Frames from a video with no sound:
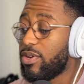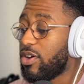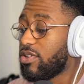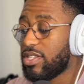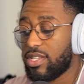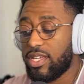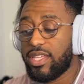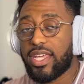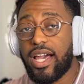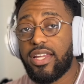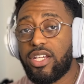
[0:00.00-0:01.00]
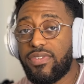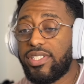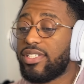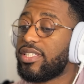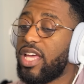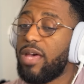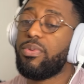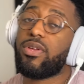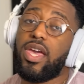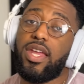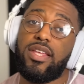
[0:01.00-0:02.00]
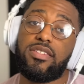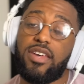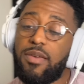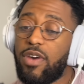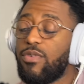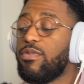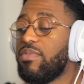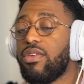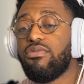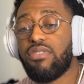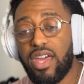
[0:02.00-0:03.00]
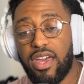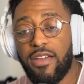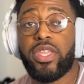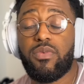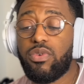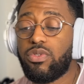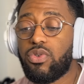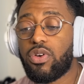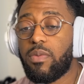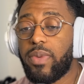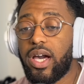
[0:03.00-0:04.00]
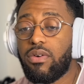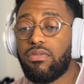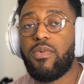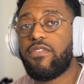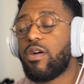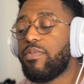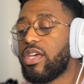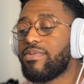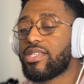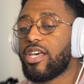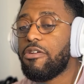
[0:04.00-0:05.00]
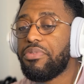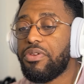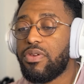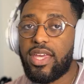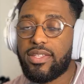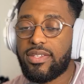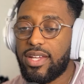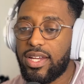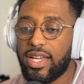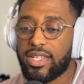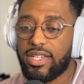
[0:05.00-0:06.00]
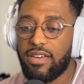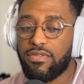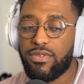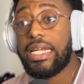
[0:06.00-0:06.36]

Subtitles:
Honestly, the calendar is just there. Book anytime. I will meet you there. And we'll talk about whether I'll be able to help you get to that next level.